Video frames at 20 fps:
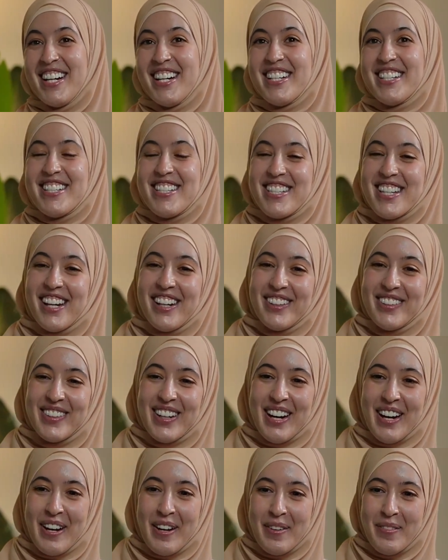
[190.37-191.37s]
So
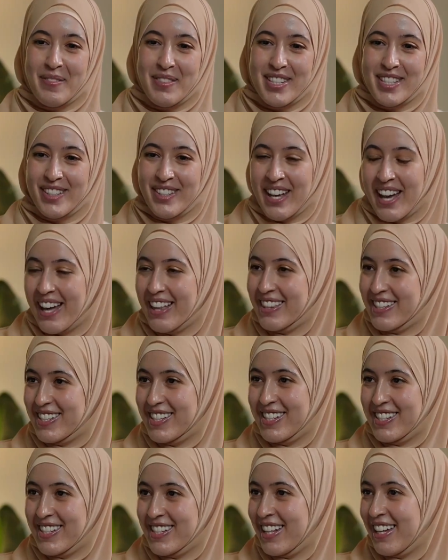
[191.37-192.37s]
yeah,
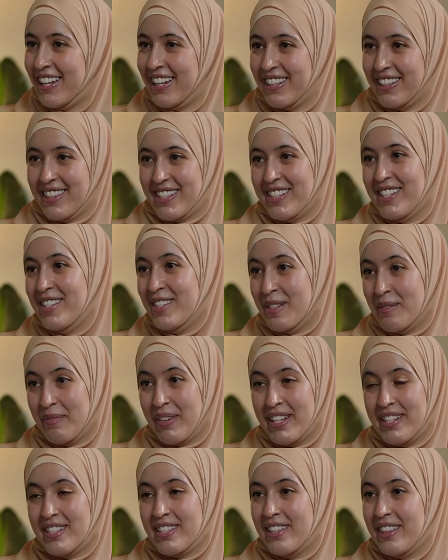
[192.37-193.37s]
this is
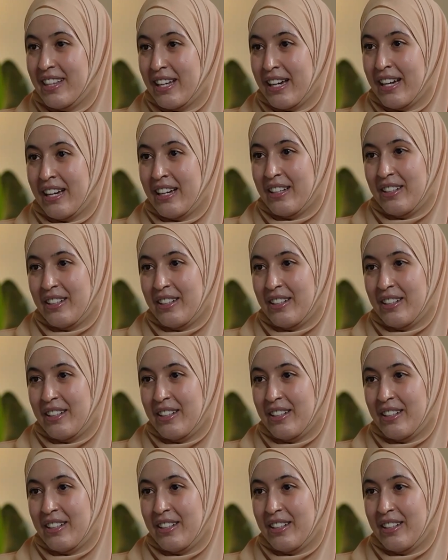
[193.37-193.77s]
amazing that